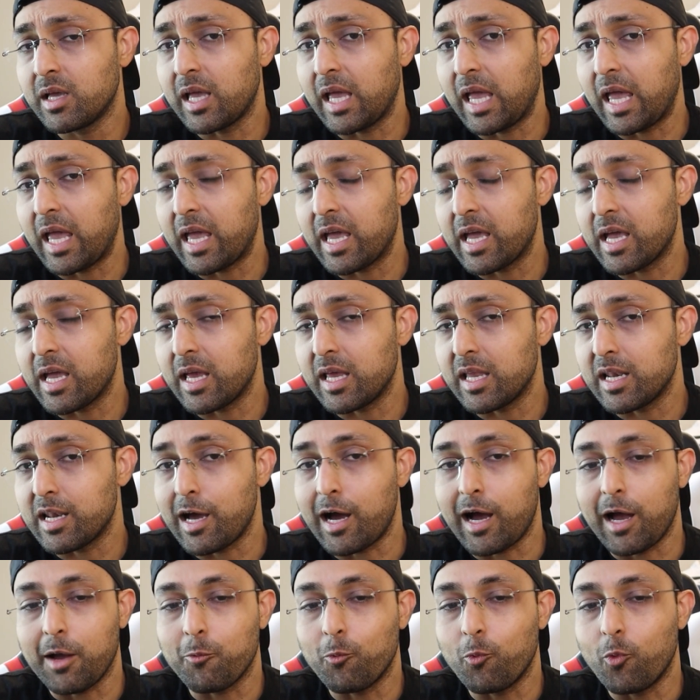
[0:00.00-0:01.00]
and
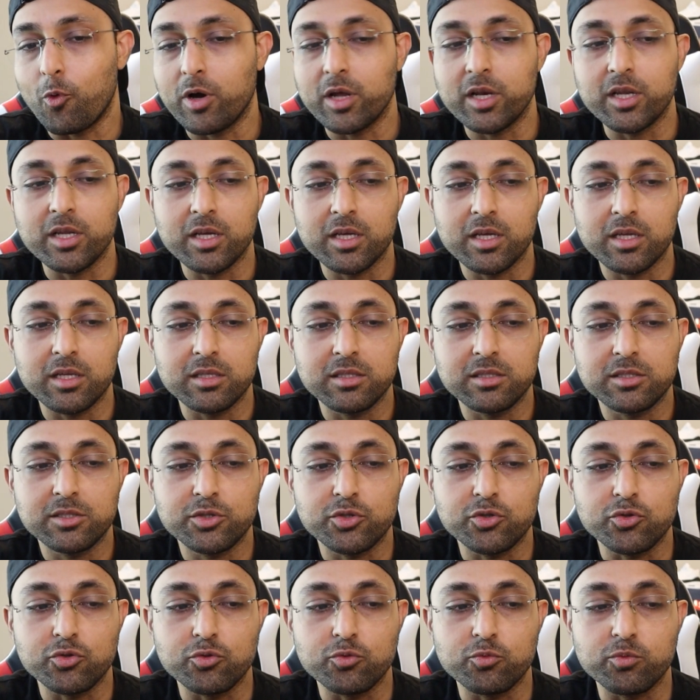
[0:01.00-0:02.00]
I wanted
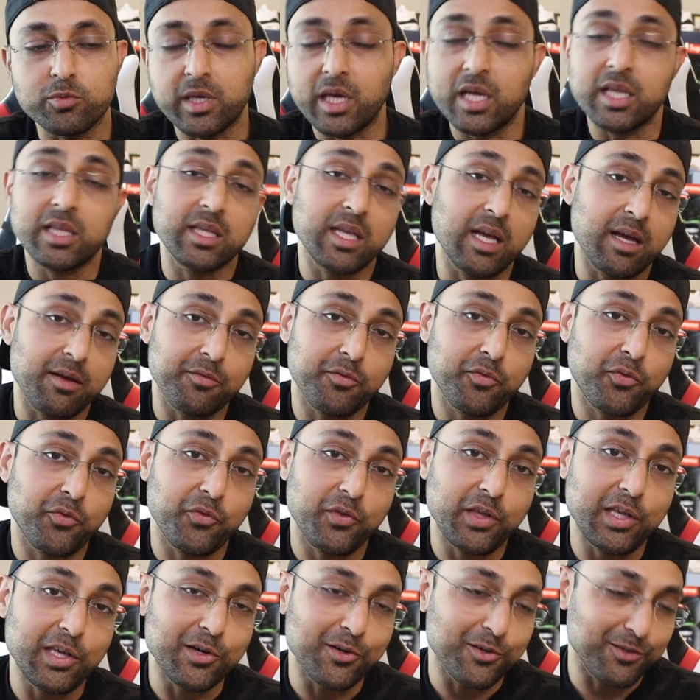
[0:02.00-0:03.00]
to get that
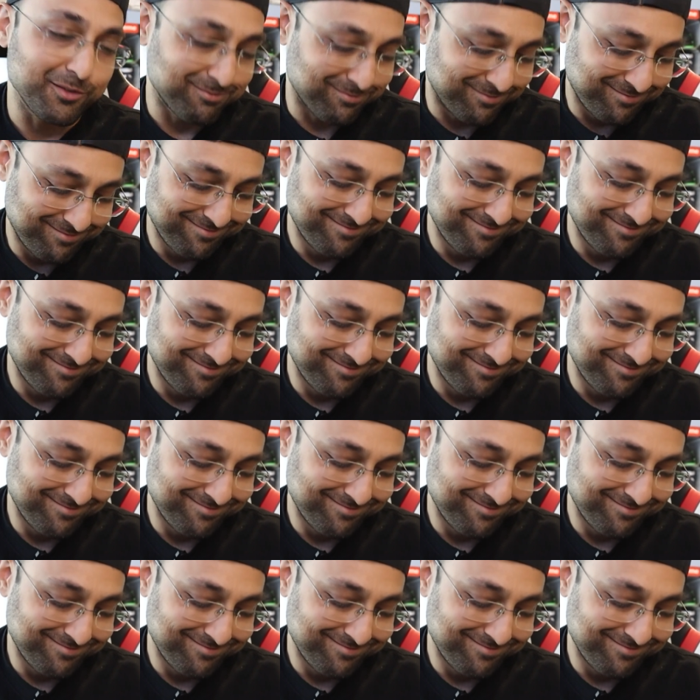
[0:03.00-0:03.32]
feel.